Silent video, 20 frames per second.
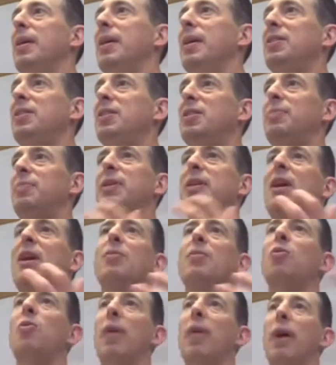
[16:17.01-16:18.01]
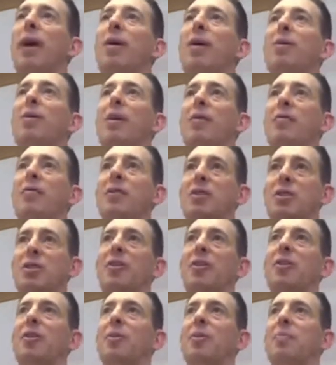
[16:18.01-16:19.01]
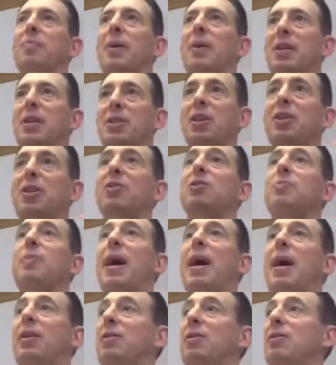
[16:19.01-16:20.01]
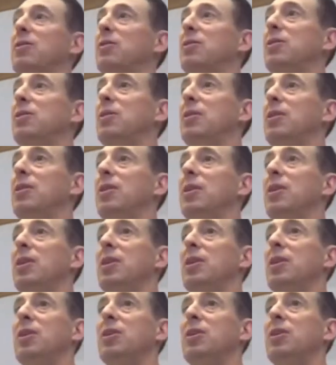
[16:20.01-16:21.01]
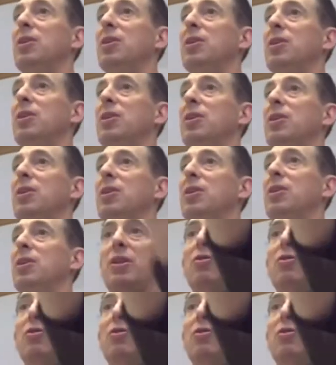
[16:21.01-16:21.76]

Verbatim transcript: is to become aware of each other and each other's patterns, so that when you